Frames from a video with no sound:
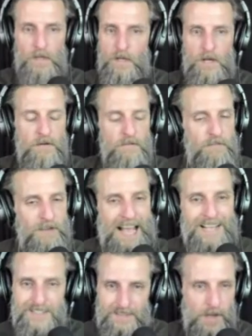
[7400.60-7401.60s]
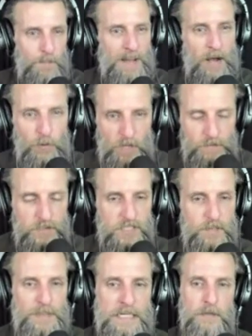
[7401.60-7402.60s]
vast amount of
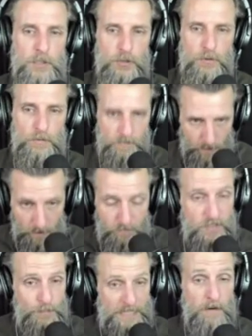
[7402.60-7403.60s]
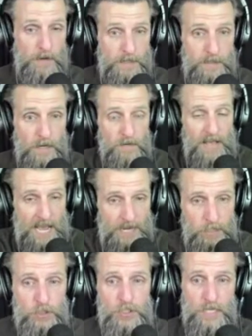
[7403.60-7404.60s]
spiritual of spirit of
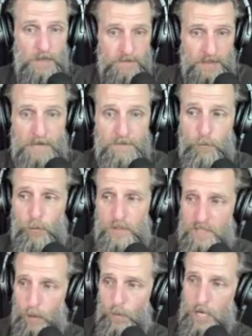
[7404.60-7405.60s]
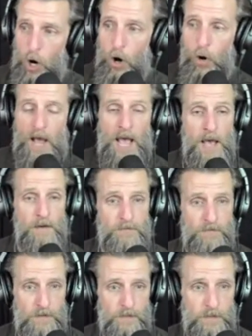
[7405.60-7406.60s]
energy of life force that we all
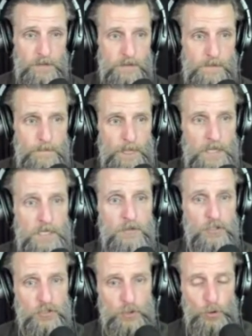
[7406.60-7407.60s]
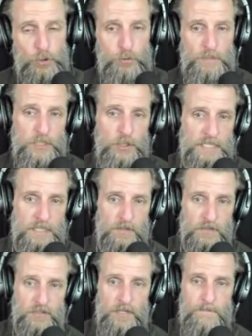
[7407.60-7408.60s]
have the social
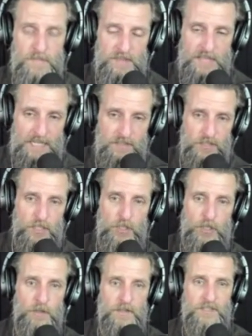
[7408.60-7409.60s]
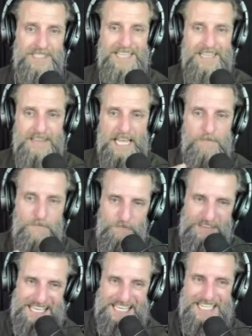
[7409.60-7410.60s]
engineers that's the currency that they
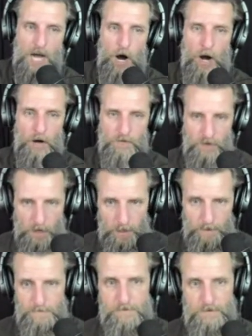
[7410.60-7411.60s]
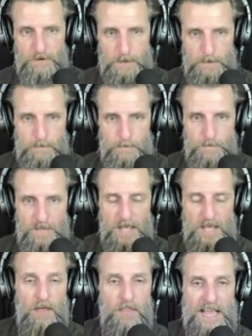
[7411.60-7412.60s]
feed off of
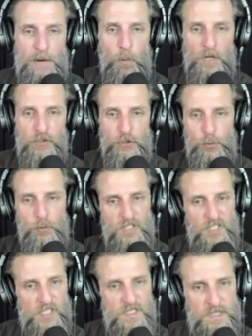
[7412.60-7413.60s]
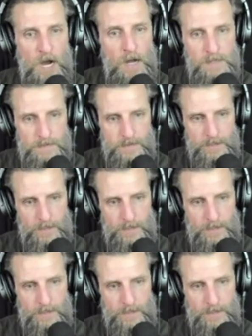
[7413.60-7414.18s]
they want to stunt